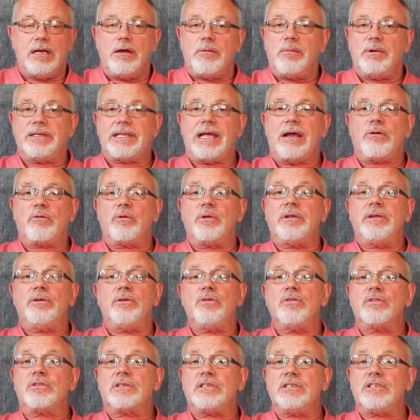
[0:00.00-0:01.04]
but that will
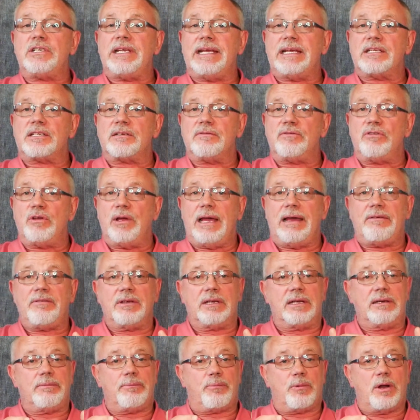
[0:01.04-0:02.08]
reduce the chance of you
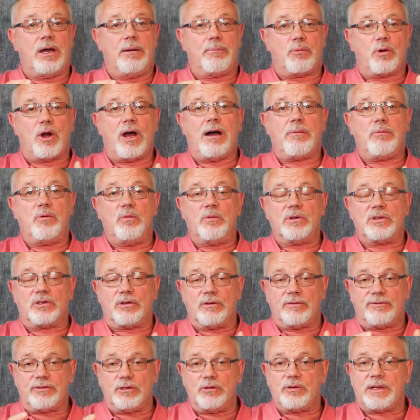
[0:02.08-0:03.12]
having a problem with
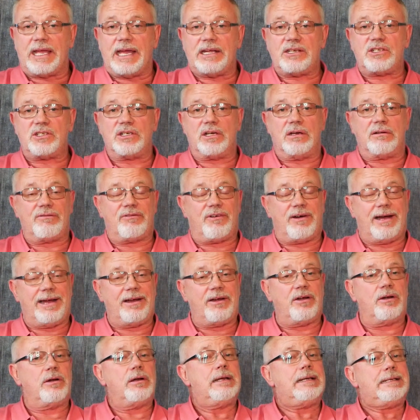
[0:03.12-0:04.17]
your flue catching on
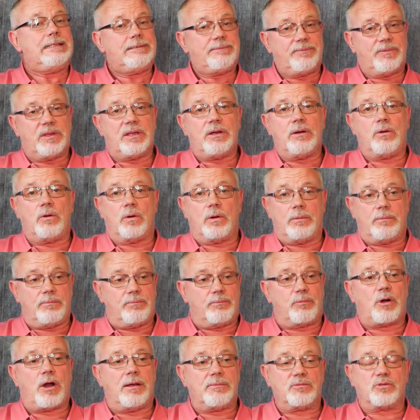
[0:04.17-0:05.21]
fire, or
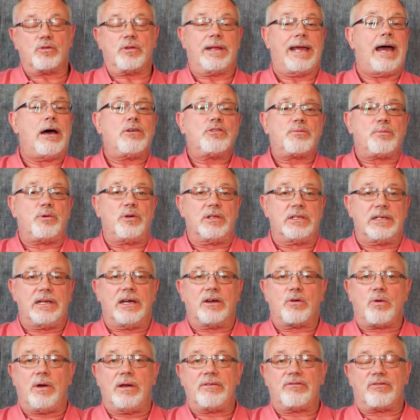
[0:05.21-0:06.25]
problems with the house burning
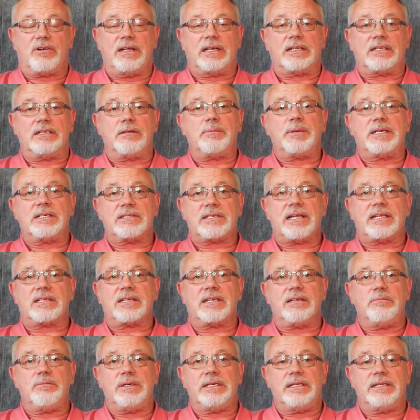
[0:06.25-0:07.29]
down, quite frankly, because that
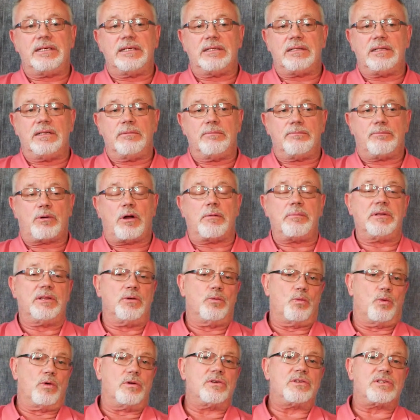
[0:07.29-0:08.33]
can be probably the
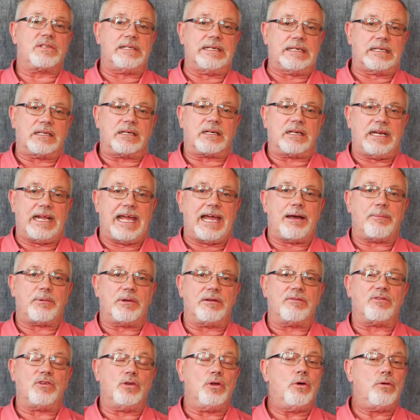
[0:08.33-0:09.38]
worst thing that can happen
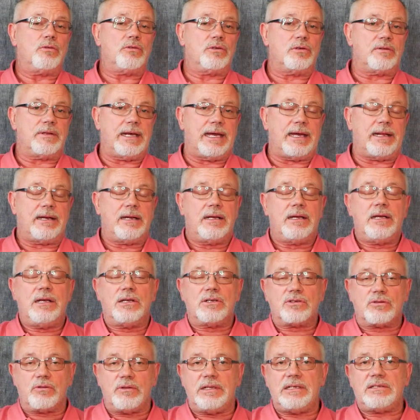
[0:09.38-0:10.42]
if you don't do that.
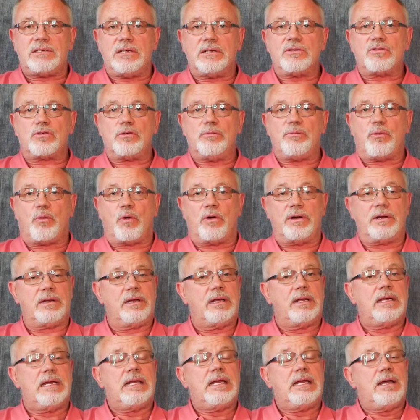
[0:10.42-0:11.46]
So these things are important.
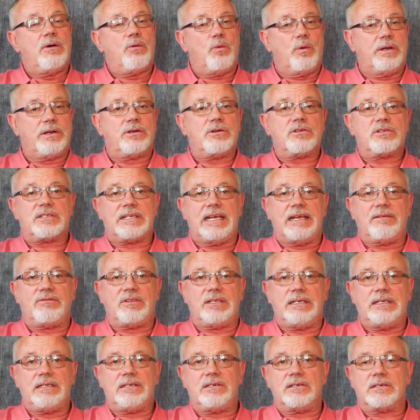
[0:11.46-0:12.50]
Winter
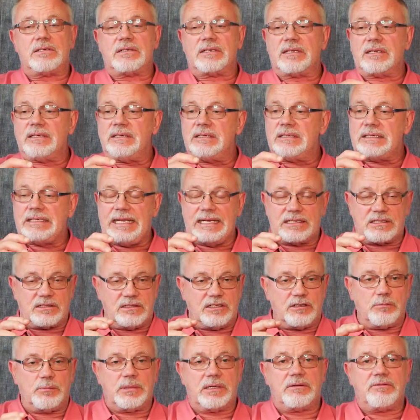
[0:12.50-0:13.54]
safety just takes a
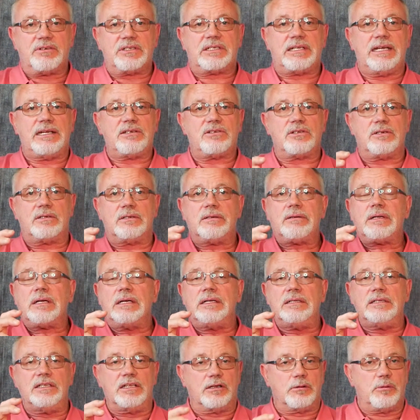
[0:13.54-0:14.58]
little bit of attention,
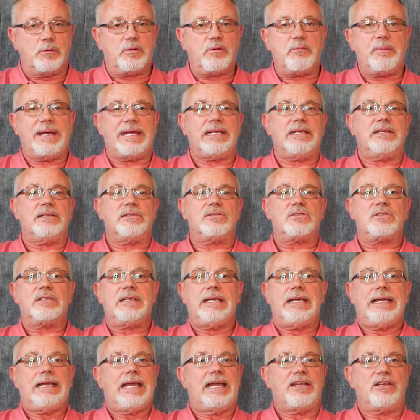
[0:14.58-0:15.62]
a little bit of maintenance,
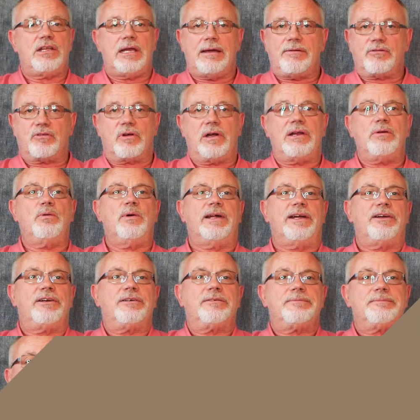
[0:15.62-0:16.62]
and you have a great winter.